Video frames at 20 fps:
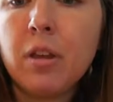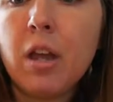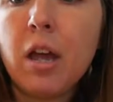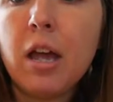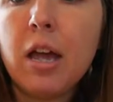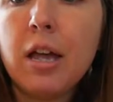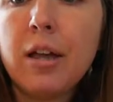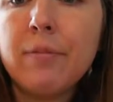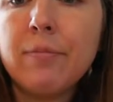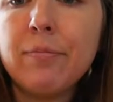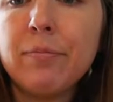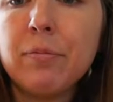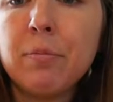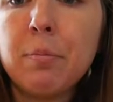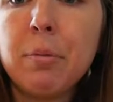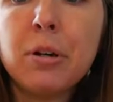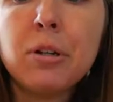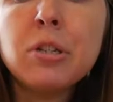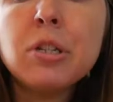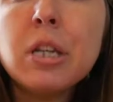um,
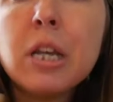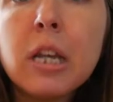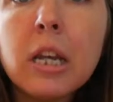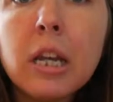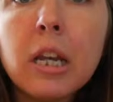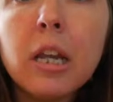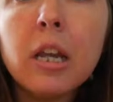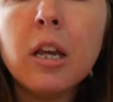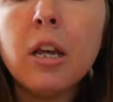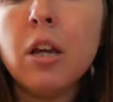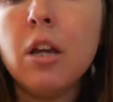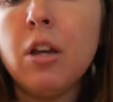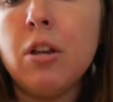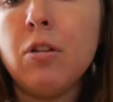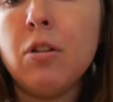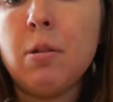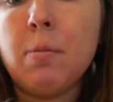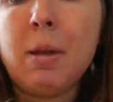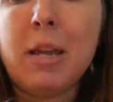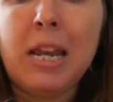person.
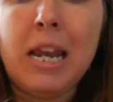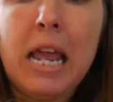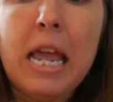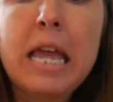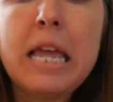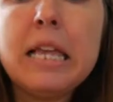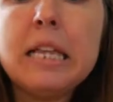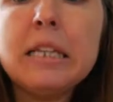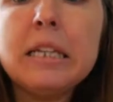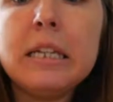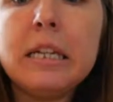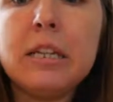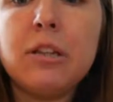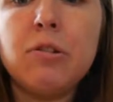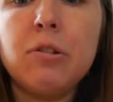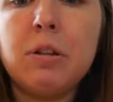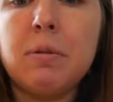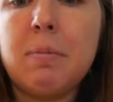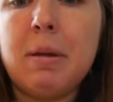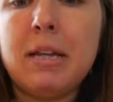You could make an alien.
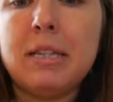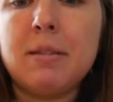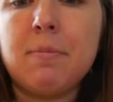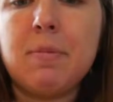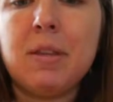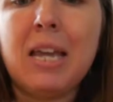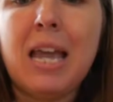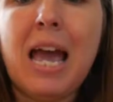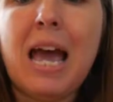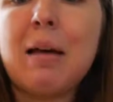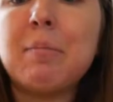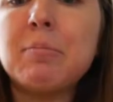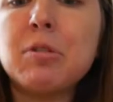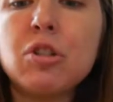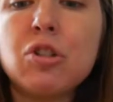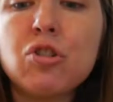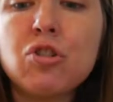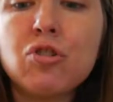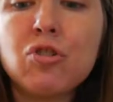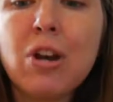You could make something
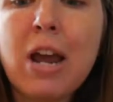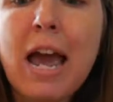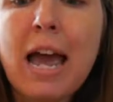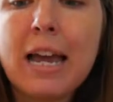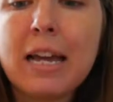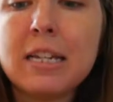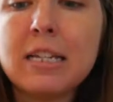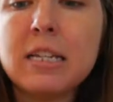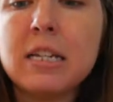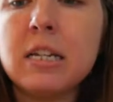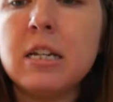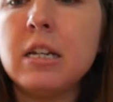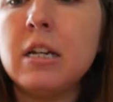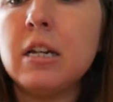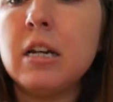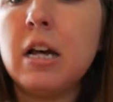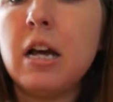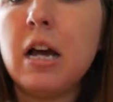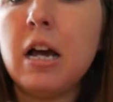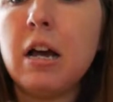abstract.
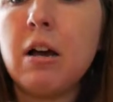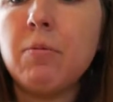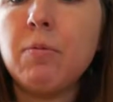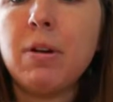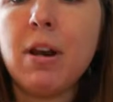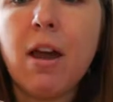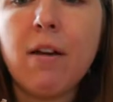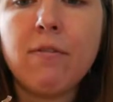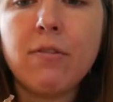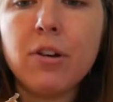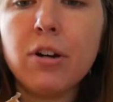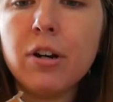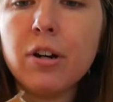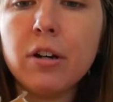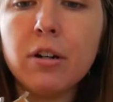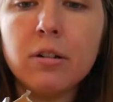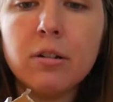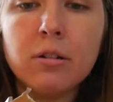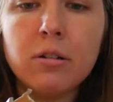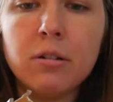Uh,
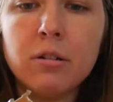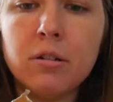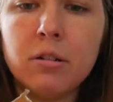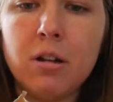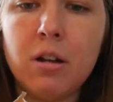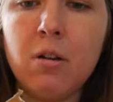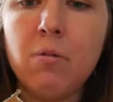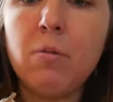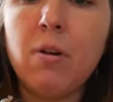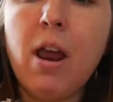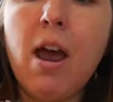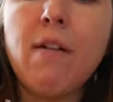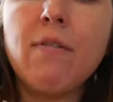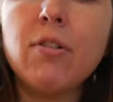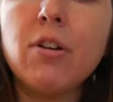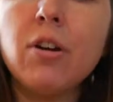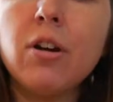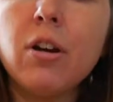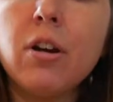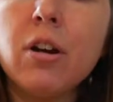whatever
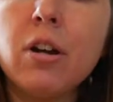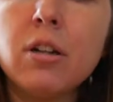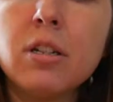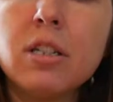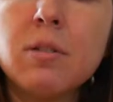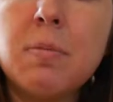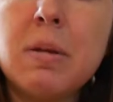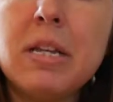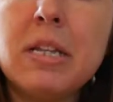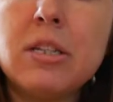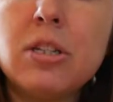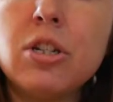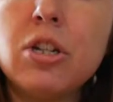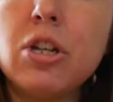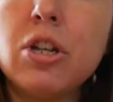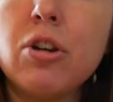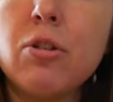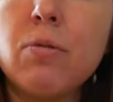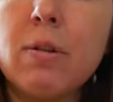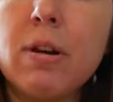whatever speaks to
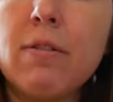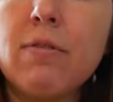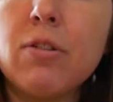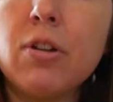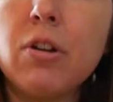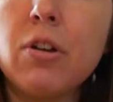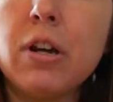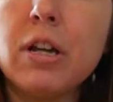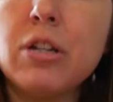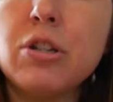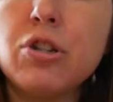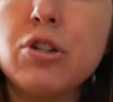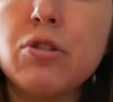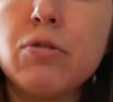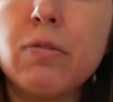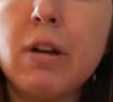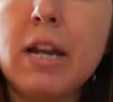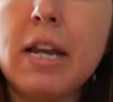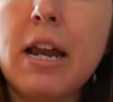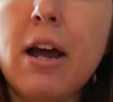you, whatever you're
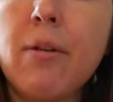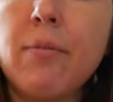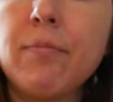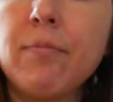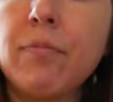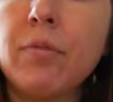into right now.